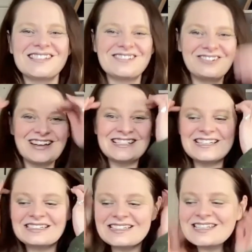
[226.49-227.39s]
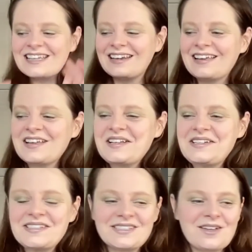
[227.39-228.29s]
That's not ideal, is it?
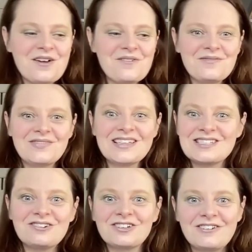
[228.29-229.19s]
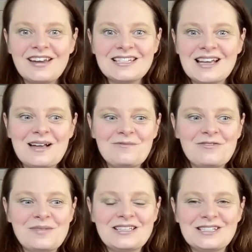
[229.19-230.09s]
So it's not a great time
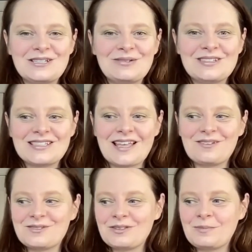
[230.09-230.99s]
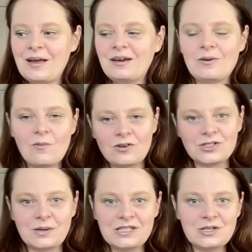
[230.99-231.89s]
for me to do the scales on the piano.
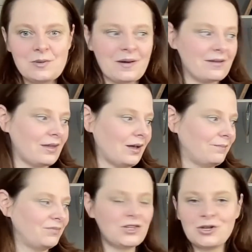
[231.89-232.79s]
What do I do about that?